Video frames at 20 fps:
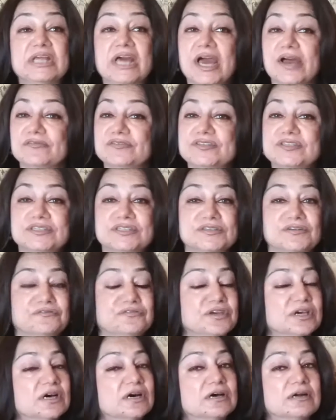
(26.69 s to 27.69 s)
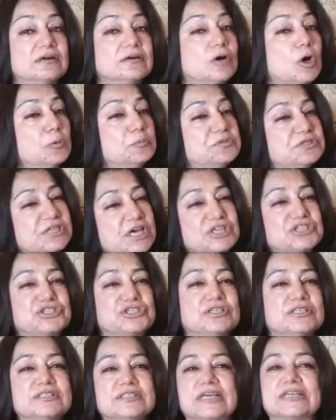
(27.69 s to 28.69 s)
they have severe
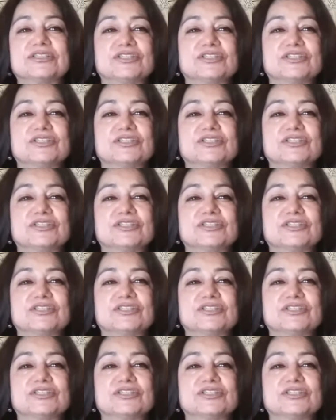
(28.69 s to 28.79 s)
obsessions,